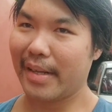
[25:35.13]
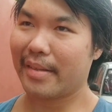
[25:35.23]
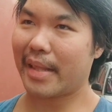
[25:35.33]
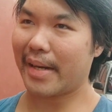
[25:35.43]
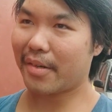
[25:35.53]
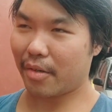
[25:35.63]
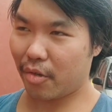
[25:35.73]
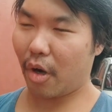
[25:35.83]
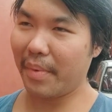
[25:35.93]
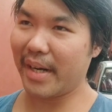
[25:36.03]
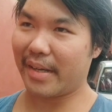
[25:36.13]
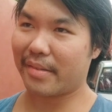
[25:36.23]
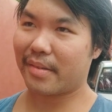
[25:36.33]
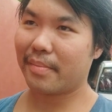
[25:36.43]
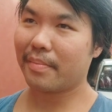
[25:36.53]
that
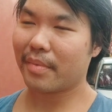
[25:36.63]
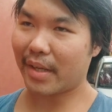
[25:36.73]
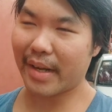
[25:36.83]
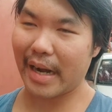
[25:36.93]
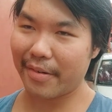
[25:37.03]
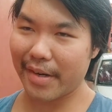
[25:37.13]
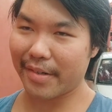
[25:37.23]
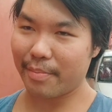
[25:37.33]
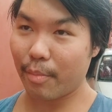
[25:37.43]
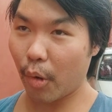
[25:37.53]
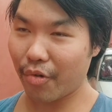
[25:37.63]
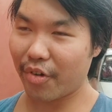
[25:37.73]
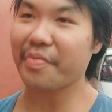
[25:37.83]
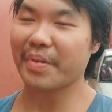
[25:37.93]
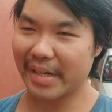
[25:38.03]
dominates the current mode
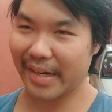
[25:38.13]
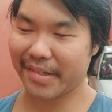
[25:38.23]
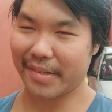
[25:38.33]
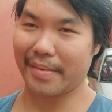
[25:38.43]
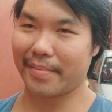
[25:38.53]
of production.